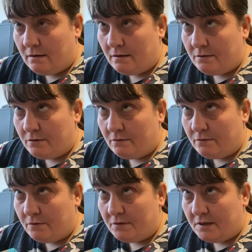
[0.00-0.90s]
2,
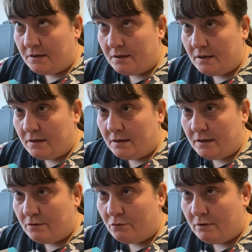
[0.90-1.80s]
4, 6, 8,
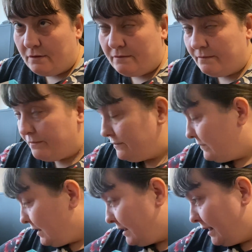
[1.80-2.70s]
10, 12.
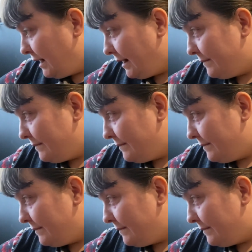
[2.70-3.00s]
Ah.